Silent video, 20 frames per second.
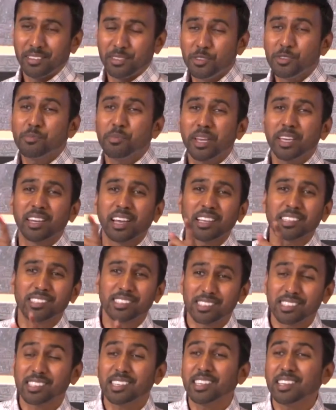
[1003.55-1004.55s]
You may
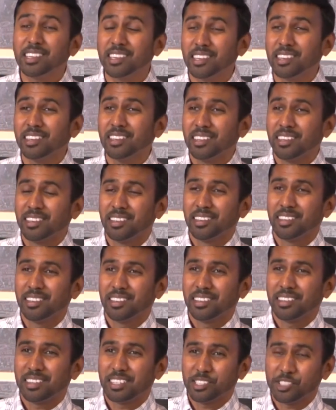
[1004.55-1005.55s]
not see
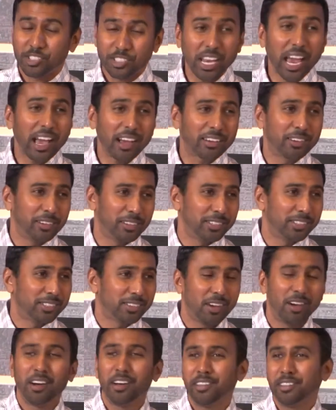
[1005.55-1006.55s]
the
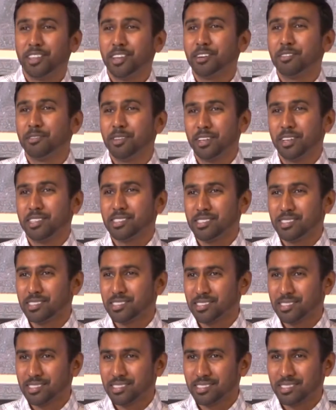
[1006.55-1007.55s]
shackles on their
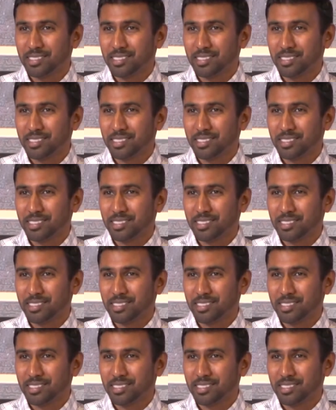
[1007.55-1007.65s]
wrists.